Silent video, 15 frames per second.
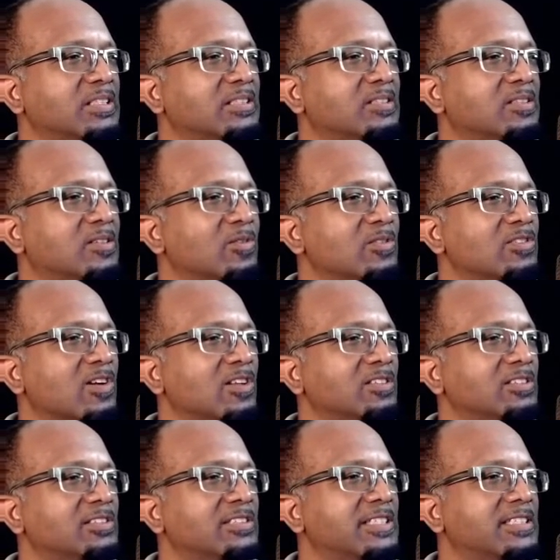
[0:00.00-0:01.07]
it goes
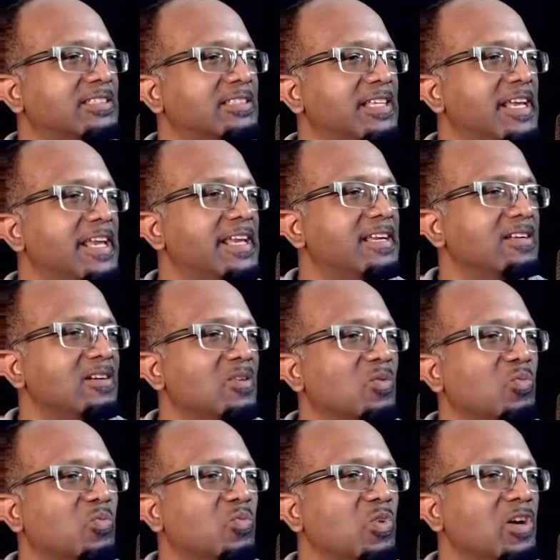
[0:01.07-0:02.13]
on to say, saying,
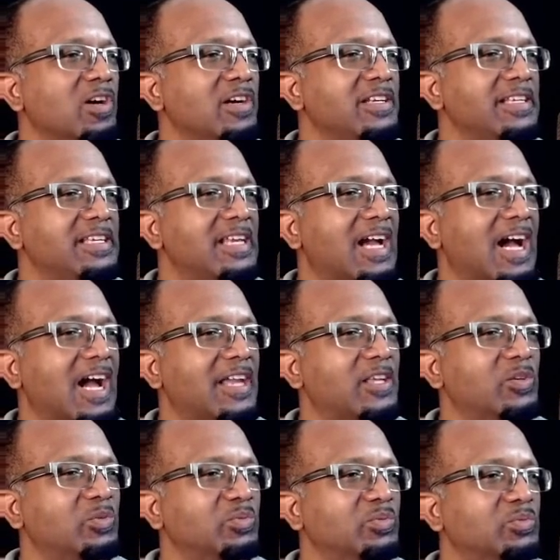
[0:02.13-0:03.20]
"Worthy are
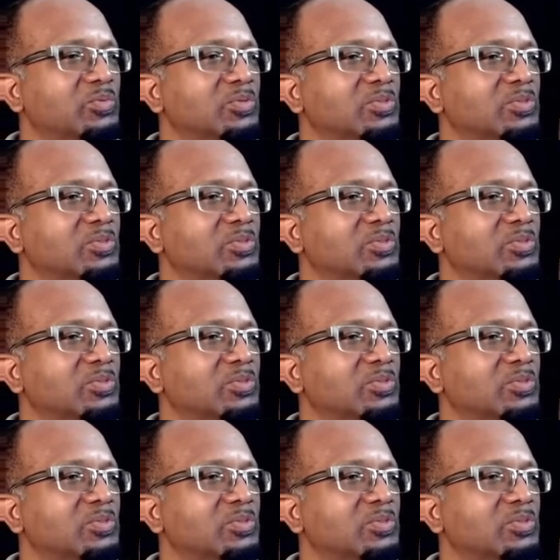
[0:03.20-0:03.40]
you,